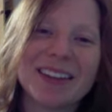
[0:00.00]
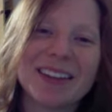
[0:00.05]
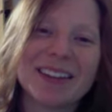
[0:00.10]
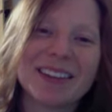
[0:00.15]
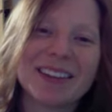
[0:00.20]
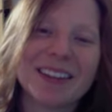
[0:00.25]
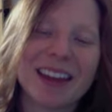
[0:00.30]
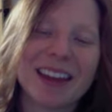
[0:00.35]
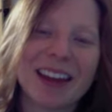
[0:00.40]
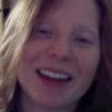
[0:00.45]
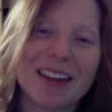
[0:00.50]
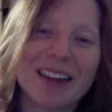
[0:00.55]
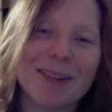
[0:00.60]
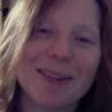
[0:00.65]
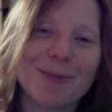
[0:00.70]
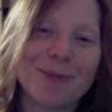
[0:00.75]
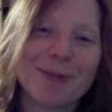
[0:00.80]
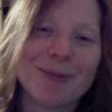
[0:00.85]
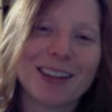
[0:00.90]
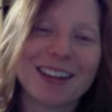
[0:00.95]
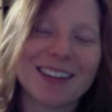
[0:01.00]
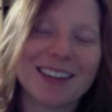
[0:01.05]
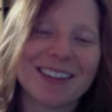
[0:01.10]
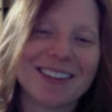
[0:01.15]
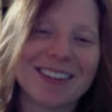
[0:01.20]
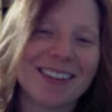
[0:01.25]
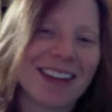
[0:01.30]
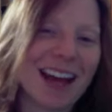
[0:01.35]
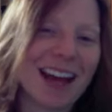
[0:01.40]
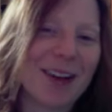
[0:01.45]
then we can
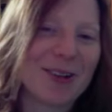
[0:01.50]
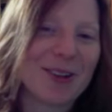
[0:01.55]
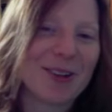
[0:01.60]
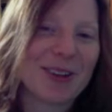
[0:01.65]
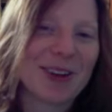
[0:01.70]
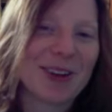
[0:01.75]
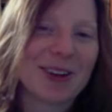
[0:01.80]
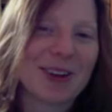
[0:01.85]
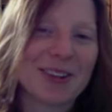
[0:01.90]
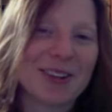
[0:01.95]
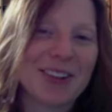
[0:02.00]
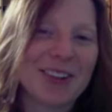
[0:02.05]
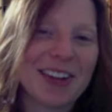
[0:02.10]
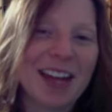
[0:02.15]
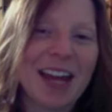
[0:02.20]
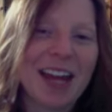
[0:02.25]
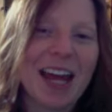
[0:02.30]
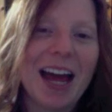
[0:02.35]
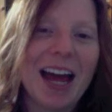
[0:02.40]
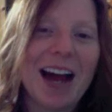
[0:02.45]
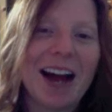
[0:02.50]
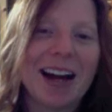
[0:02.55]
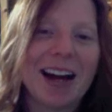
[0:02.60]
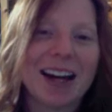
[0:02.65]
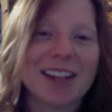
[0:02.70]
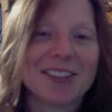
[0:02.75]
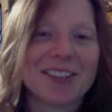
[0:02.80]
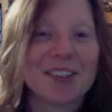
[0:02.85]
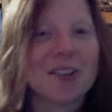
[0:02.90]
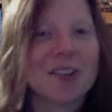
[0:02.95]
see how it goes.
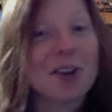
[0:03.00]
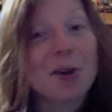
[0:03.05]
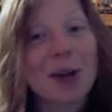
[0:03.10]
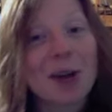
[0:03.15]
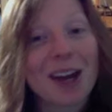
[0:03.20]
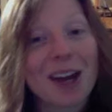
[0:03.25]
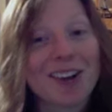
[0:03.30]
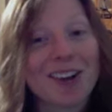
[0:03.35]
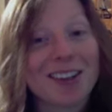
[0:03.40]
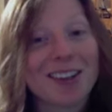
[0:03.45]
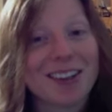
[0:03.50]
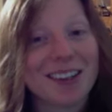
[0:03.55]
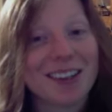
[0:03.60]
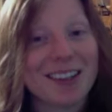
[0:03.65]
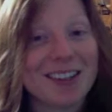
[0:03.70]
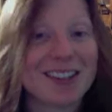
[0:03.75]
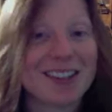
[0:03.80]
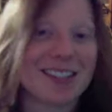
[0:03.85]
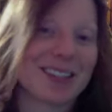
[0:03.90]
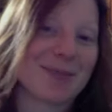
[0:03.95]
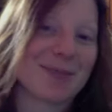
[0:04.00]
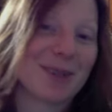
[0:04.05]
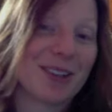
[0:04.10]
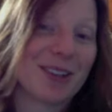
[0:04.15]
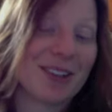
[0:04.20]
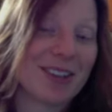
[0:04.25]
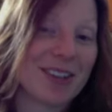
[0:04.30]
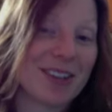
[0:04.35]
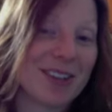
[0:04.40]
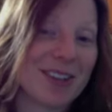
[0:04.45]
So no guarantees just
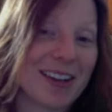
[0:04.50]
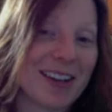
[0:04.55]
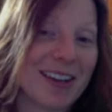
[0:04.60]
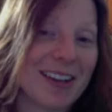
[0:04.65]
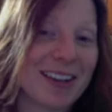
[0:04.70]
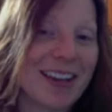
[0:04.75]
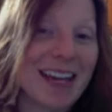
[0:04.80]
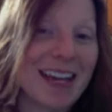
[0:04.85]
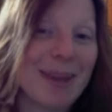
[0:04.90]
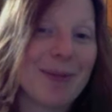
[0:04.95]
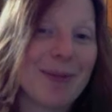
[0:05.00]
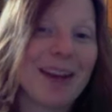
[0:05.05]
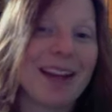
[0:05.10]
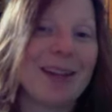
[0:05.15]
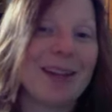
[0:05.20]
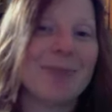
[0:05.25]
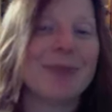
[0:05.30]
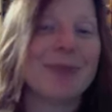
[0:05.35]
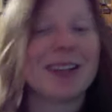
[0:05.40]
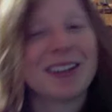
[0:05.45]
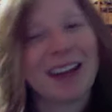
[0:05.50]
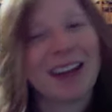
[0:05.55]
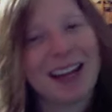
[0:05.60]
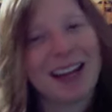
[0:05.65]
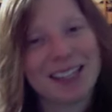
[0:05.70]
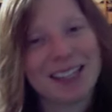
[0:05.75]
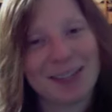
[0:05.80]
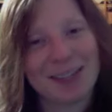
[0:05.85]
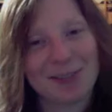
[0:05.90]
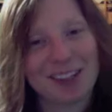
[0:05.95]
because you sent an email, but
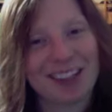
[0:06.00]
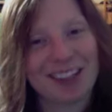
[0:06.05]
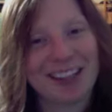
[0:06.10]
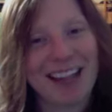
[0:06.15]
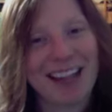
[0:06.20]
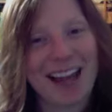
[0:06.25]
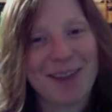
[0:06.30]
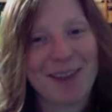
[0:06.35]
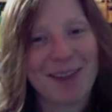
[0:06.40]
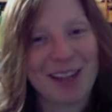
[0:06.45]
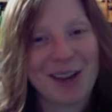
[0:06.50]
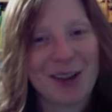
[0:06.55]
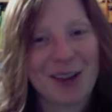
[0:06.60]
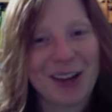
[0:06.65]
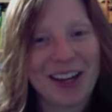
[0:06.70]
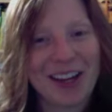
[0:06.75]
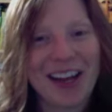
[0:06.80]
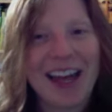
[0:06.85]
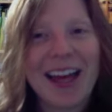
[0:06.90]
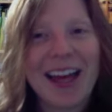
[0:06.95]
I'll definitely have a look.